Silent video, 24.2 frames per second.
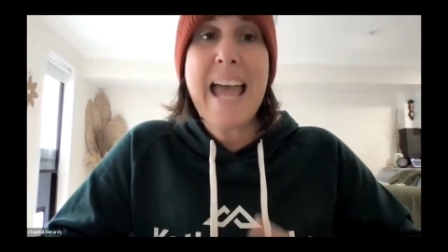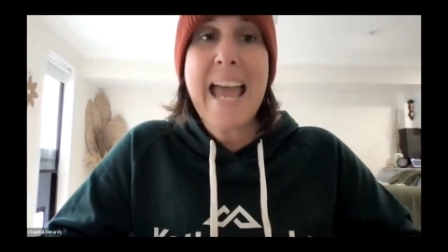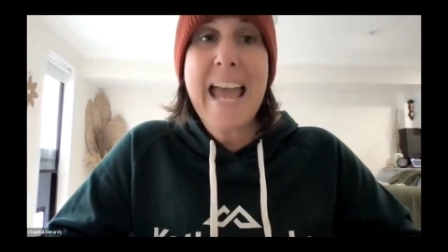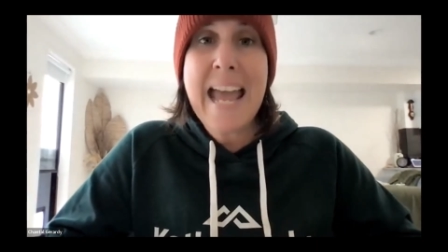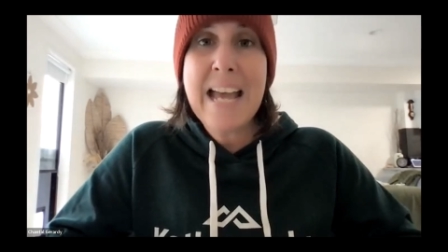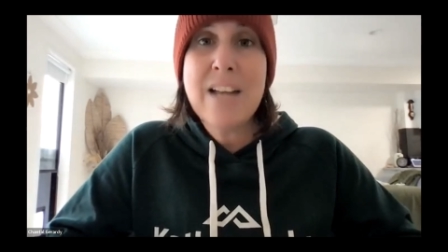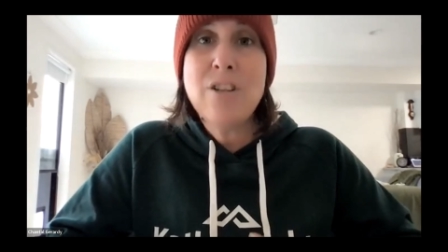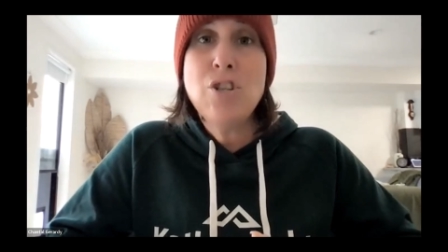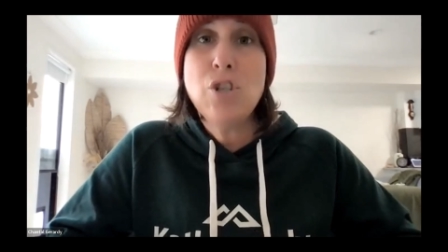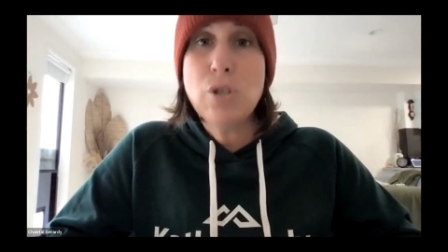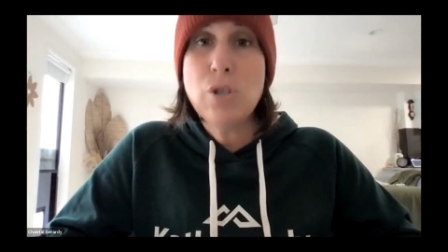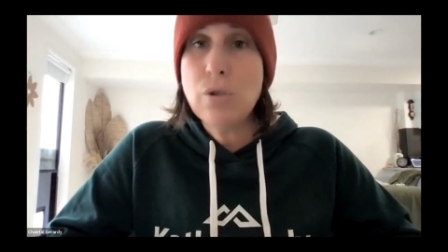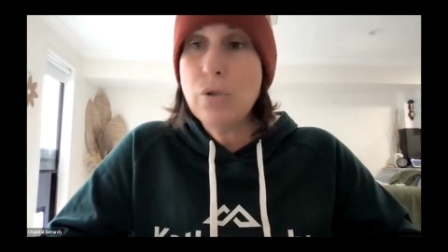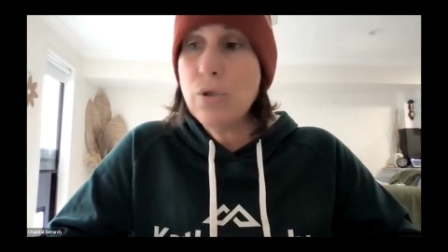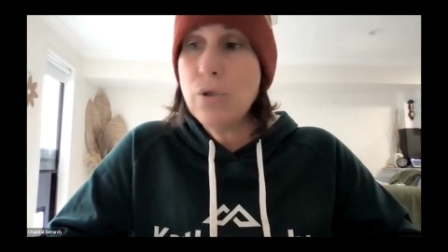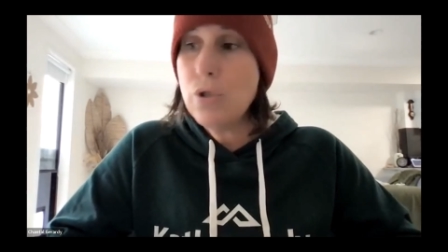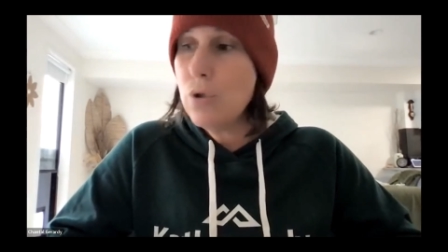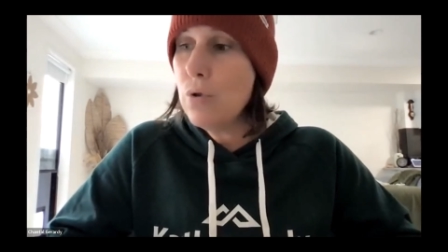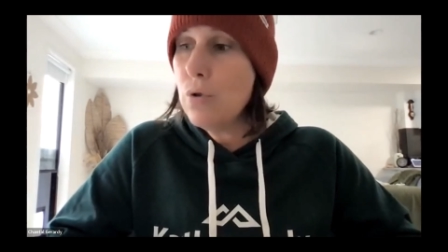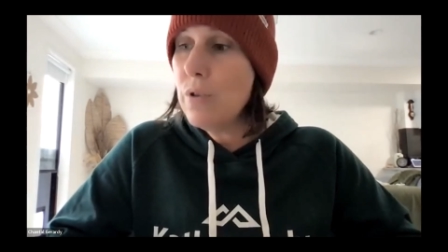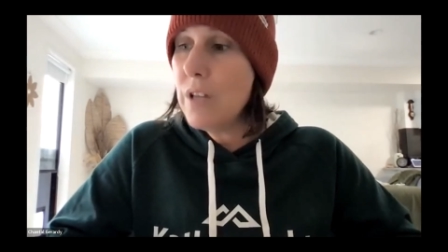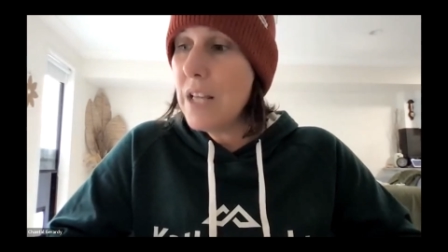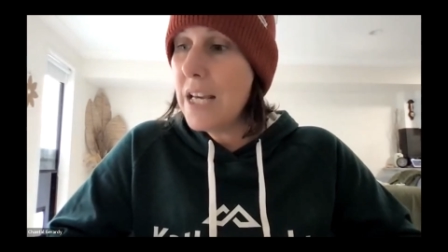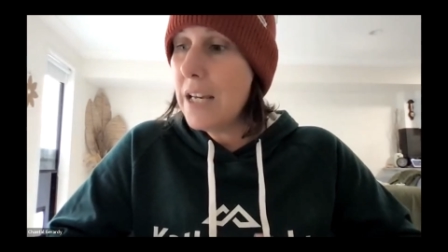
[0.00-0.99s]
add you
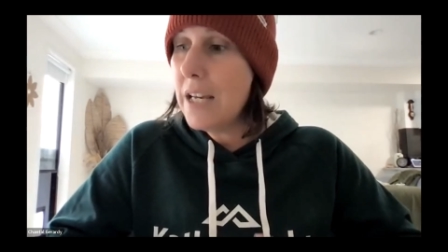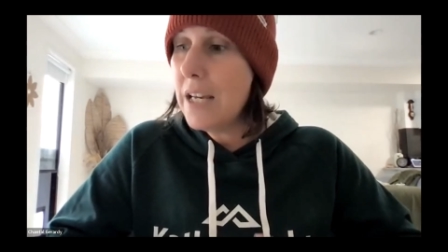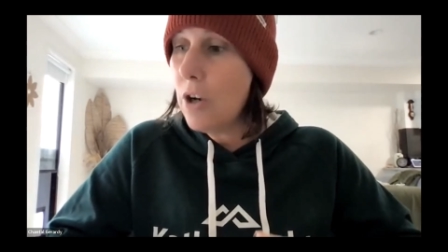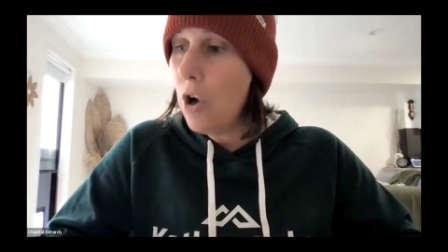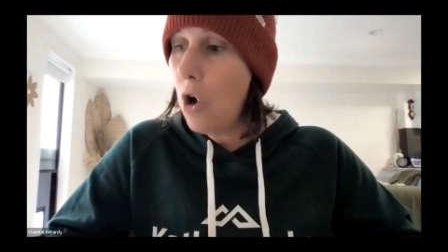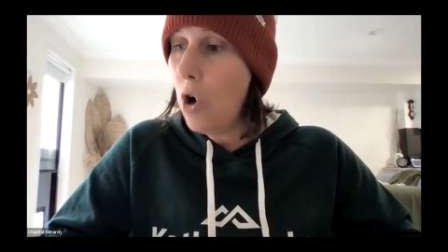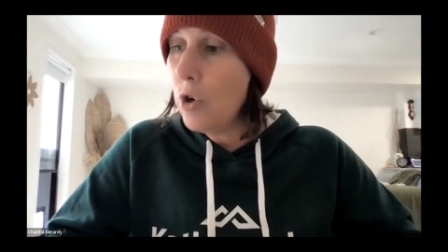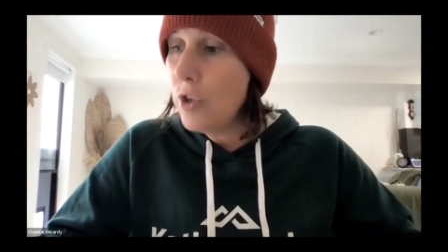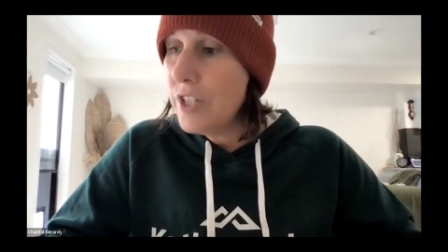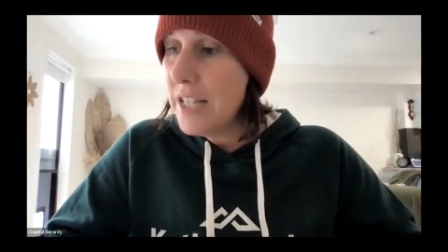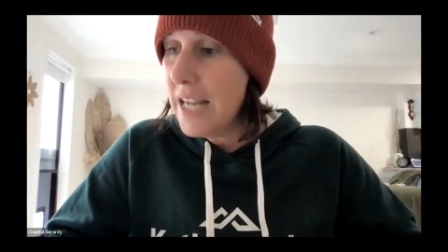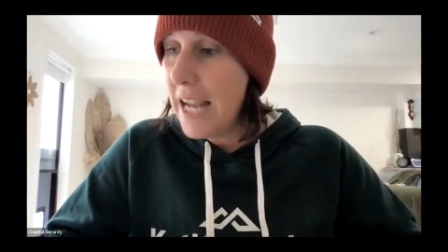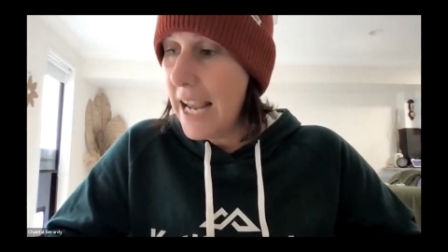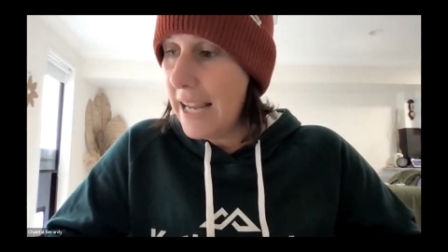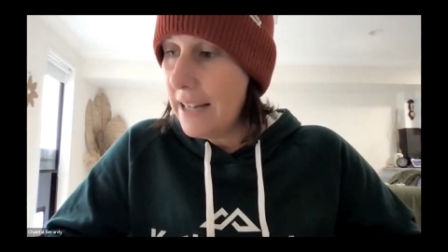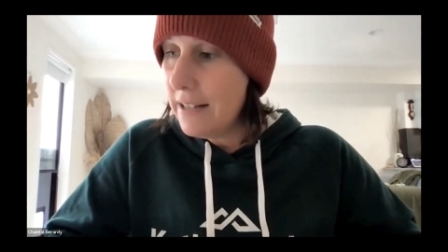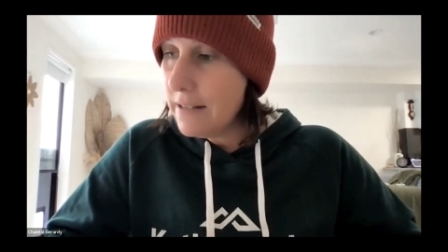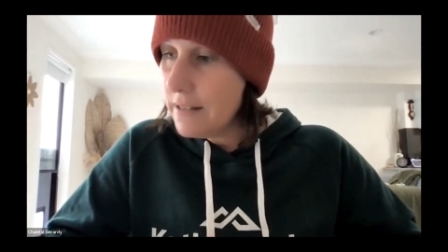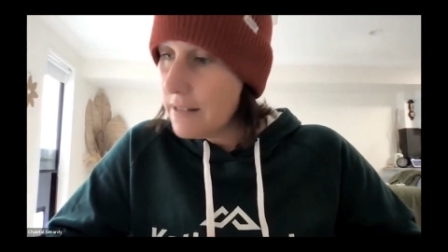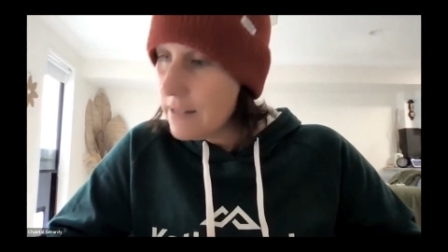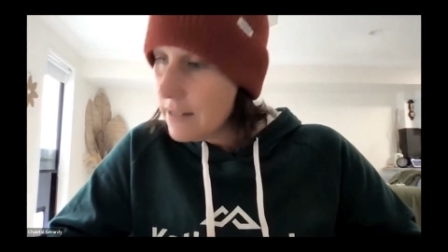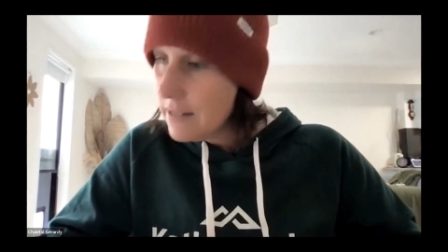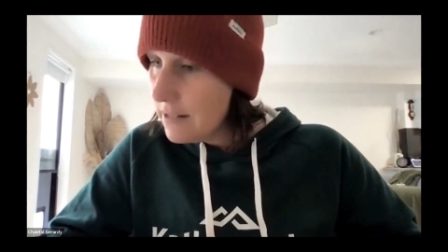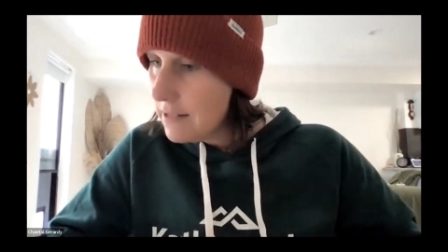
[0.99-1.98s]
to their
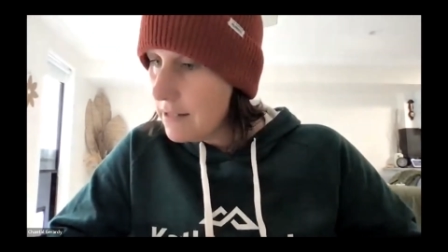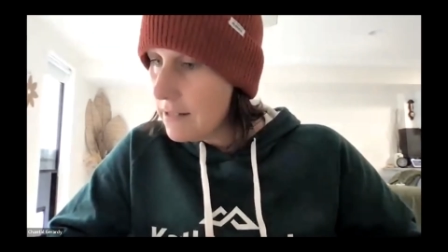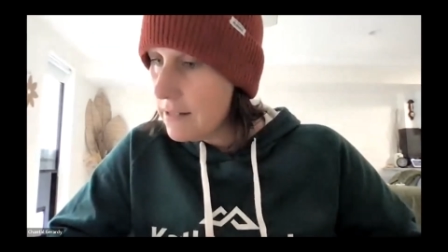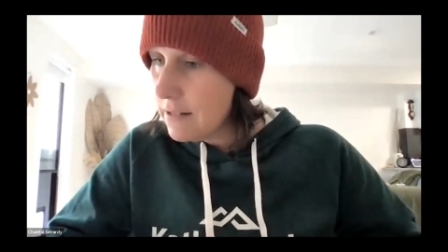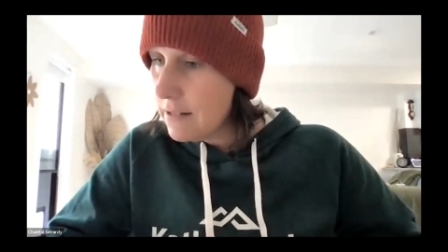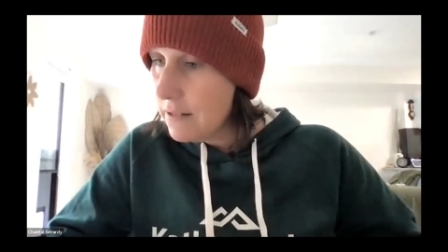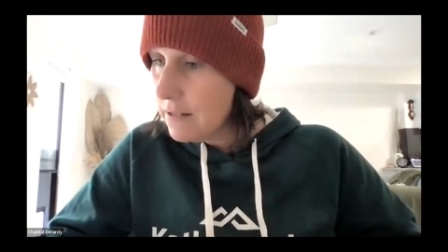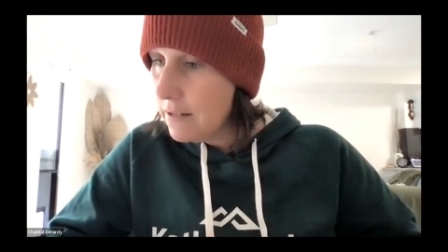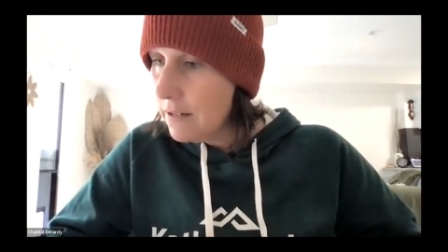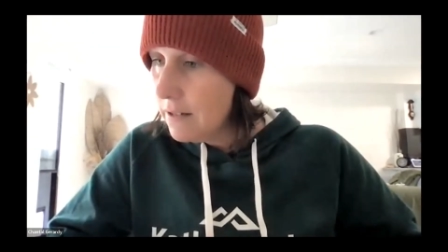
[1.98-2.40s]
contacts.